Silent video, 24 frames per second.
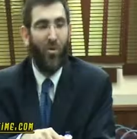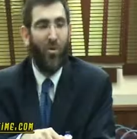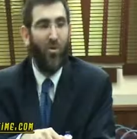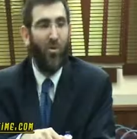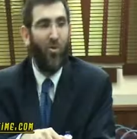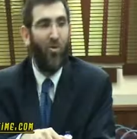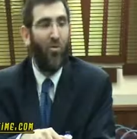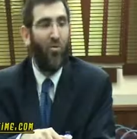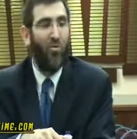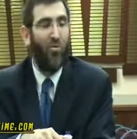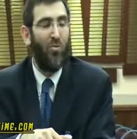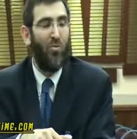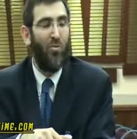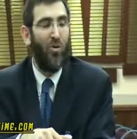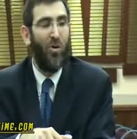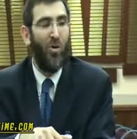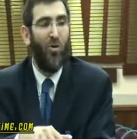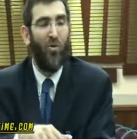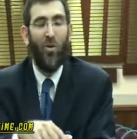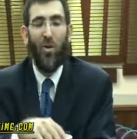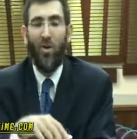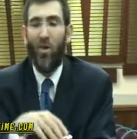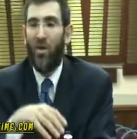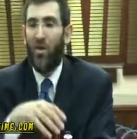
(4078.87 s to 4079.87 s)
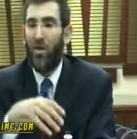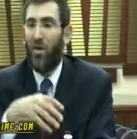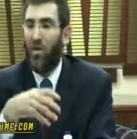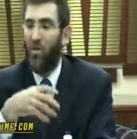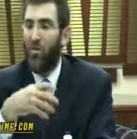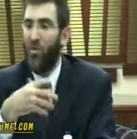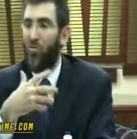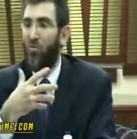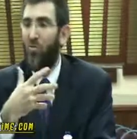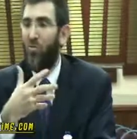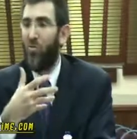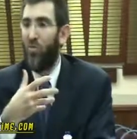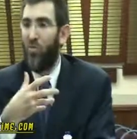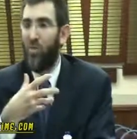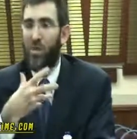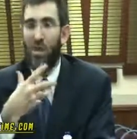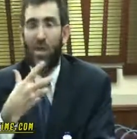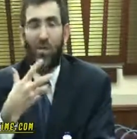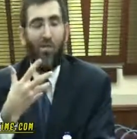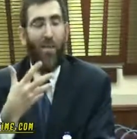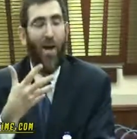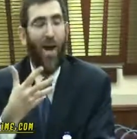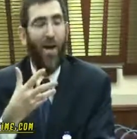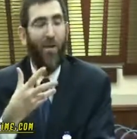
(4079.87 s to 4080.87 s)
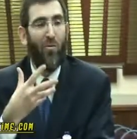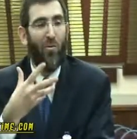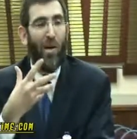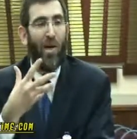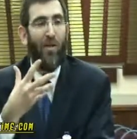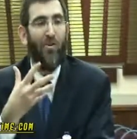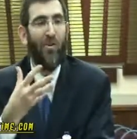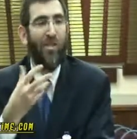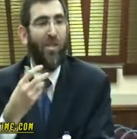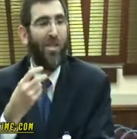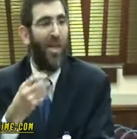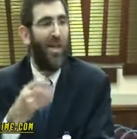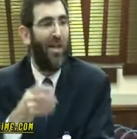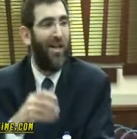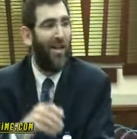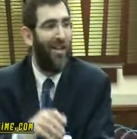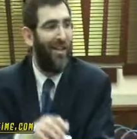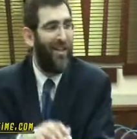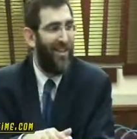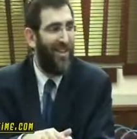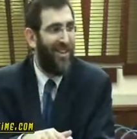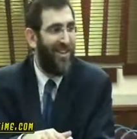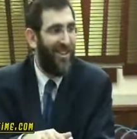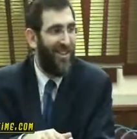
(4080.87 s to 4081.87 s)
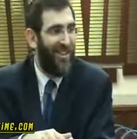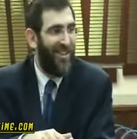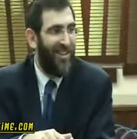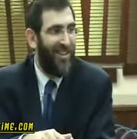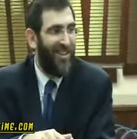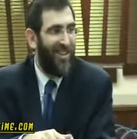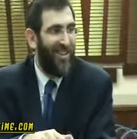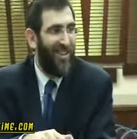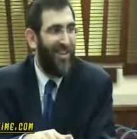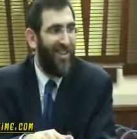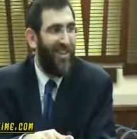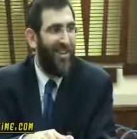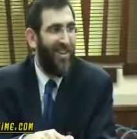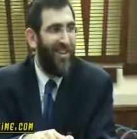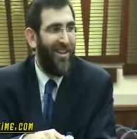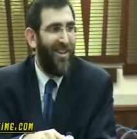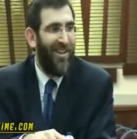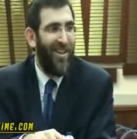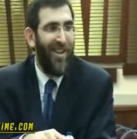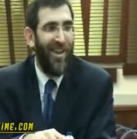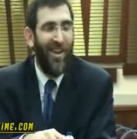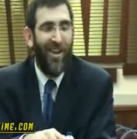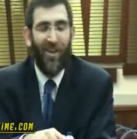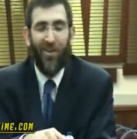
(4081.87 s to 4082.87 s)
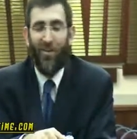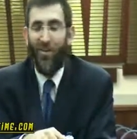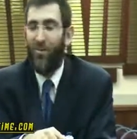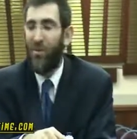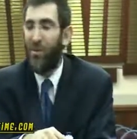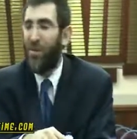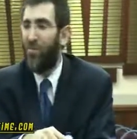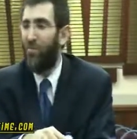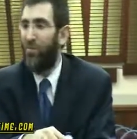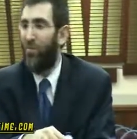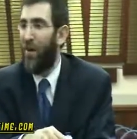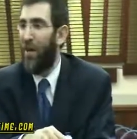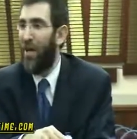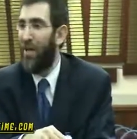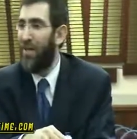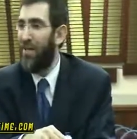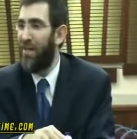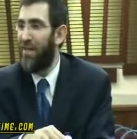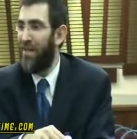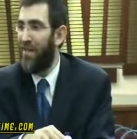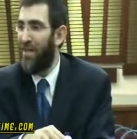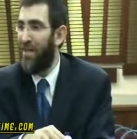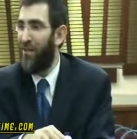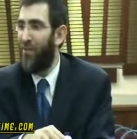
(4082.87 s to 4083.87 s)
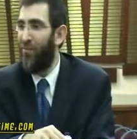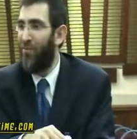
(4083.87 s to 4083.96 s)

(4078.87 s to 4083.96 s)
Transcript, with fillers: can you, you know, can you say back what I just said? And you'll be surprised to